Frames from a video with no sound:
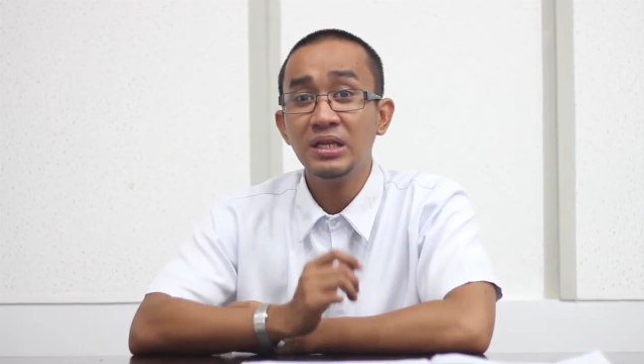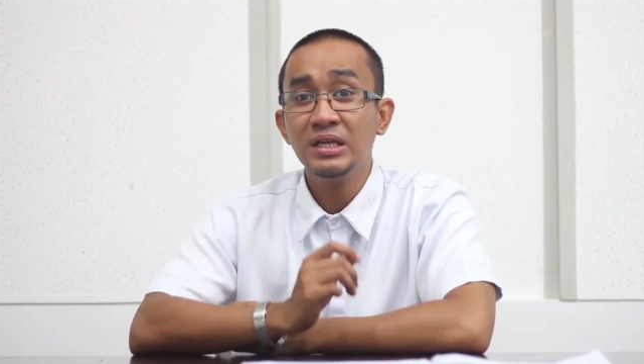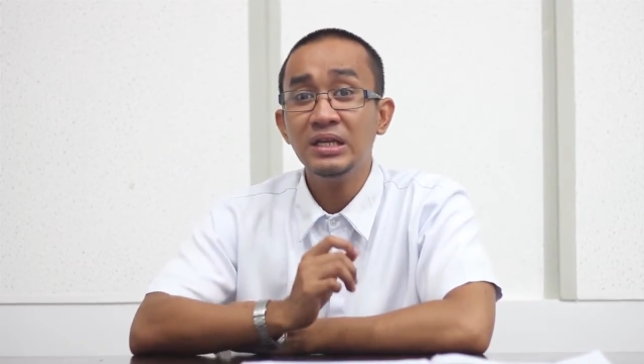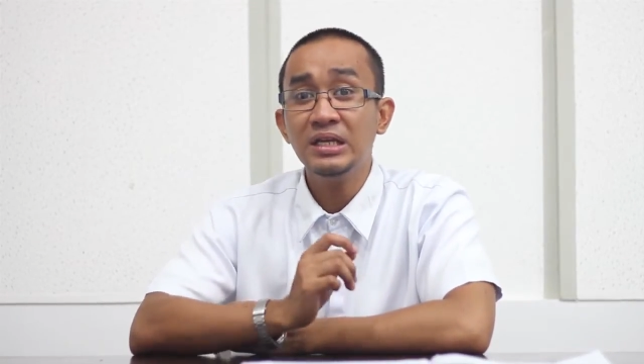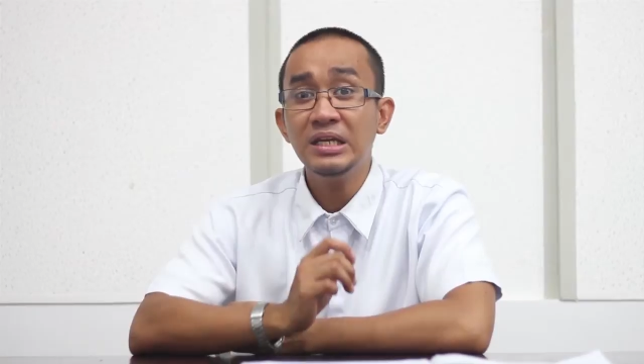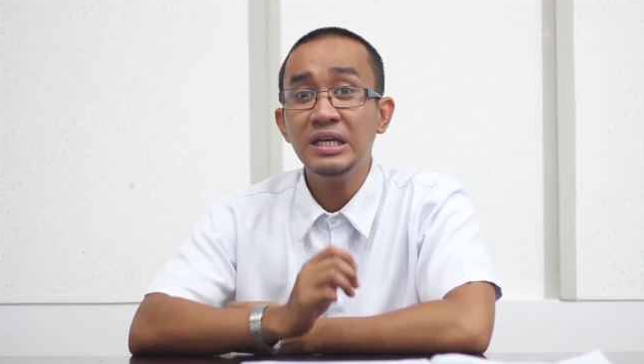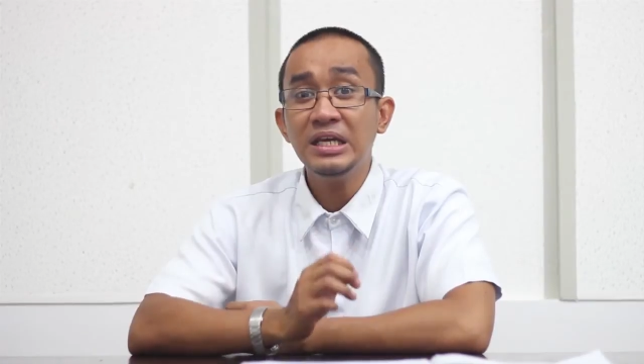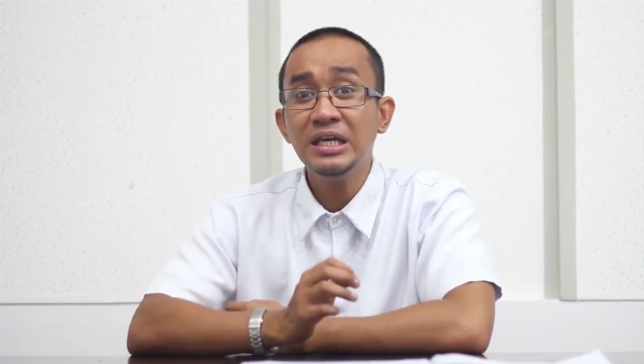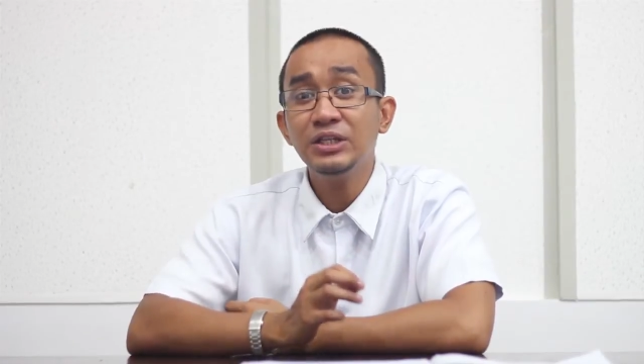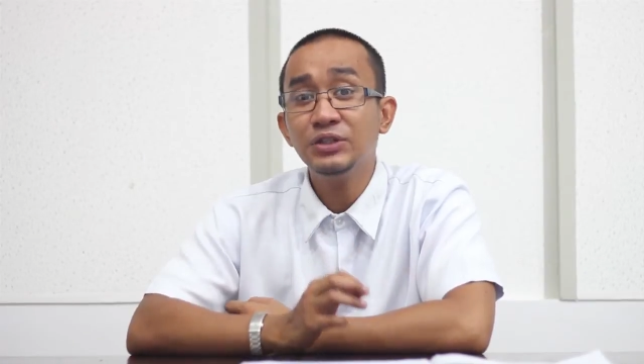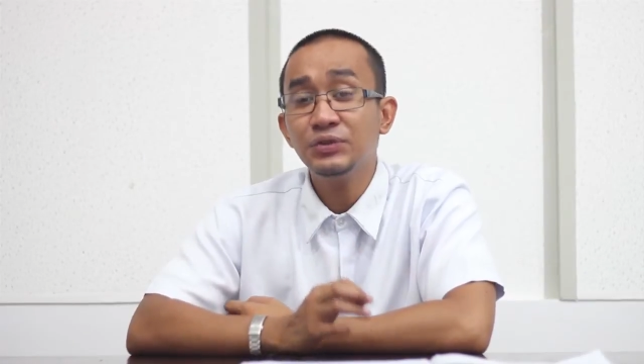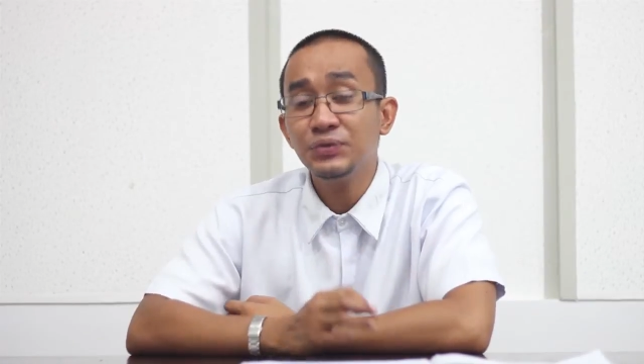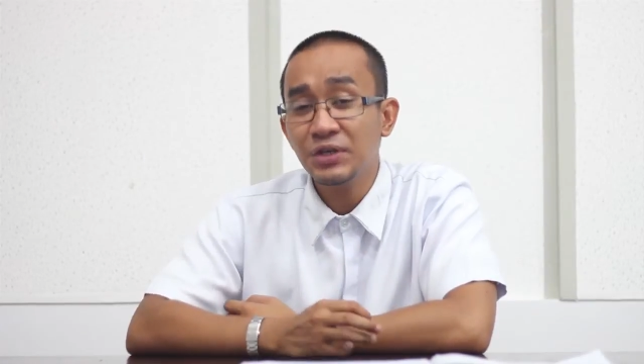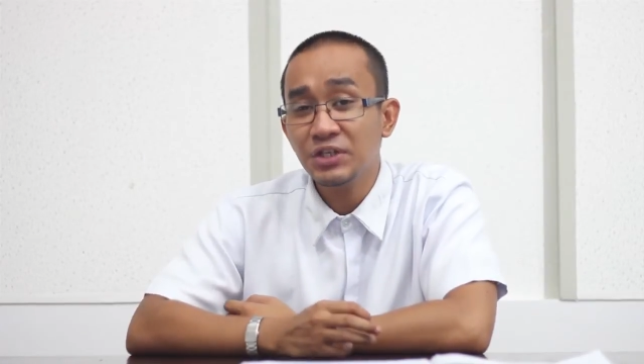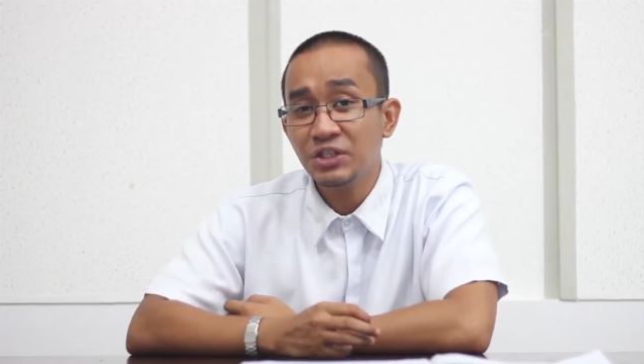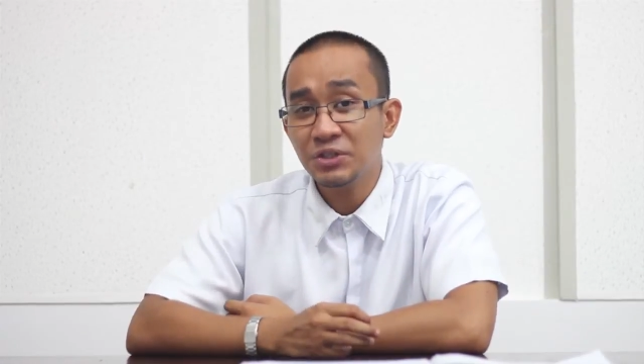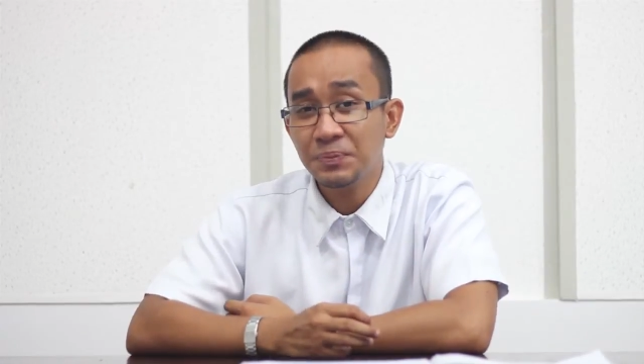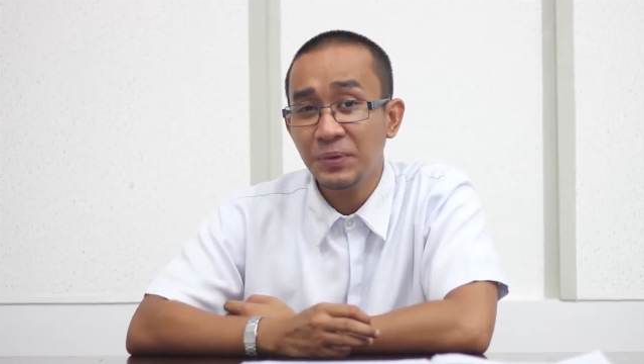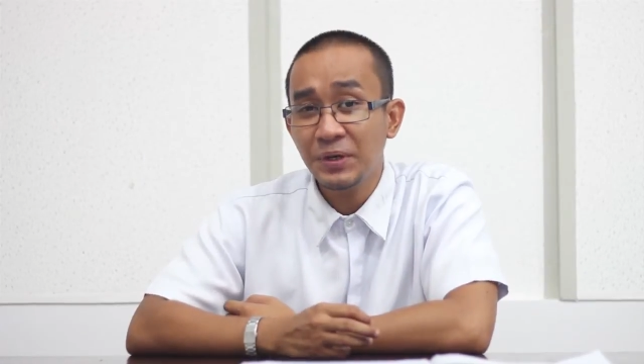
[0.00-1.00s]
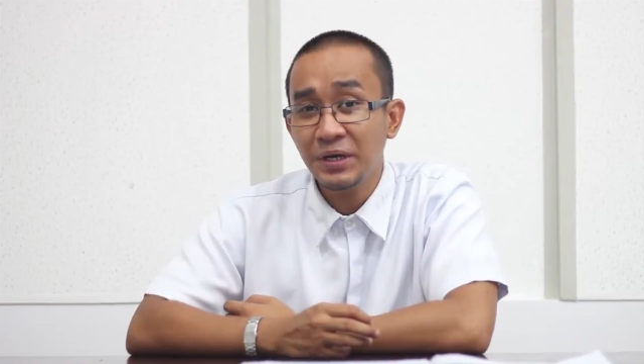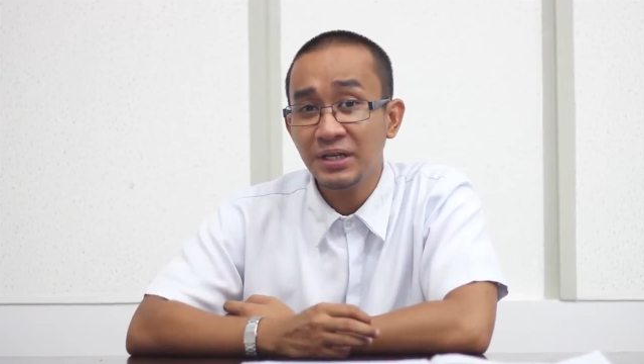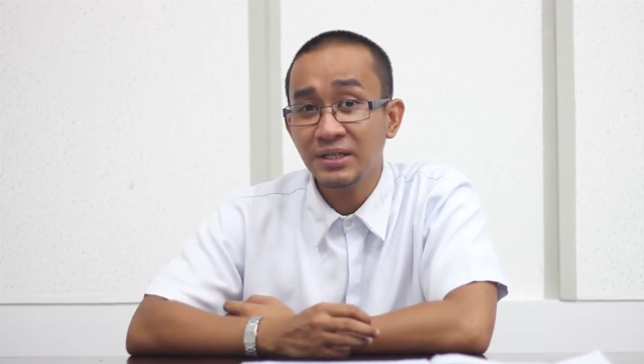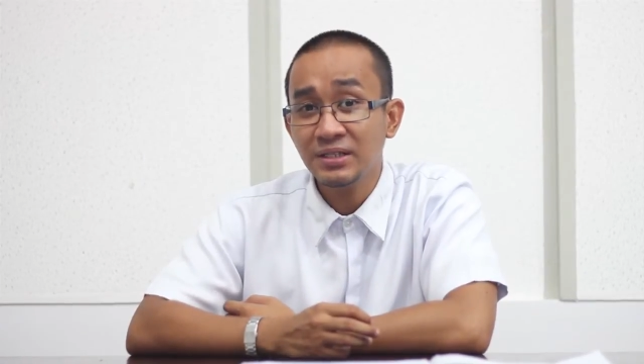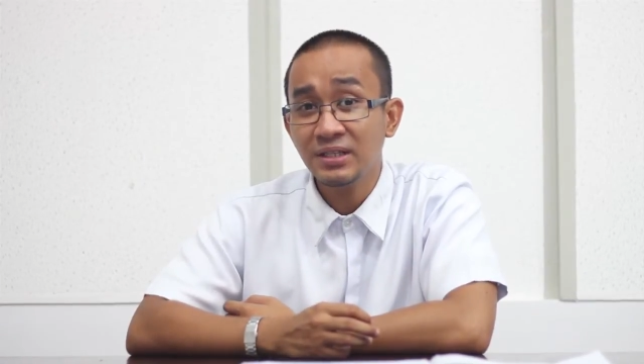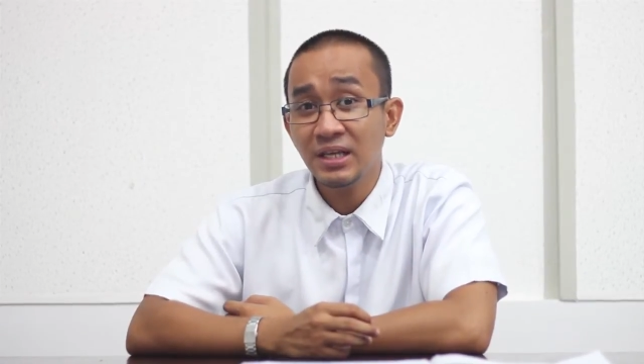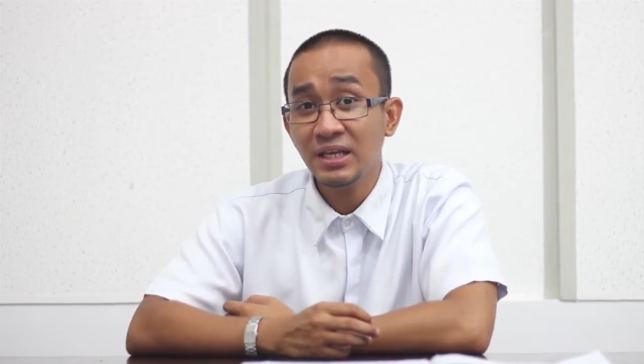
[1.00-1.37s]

need to experience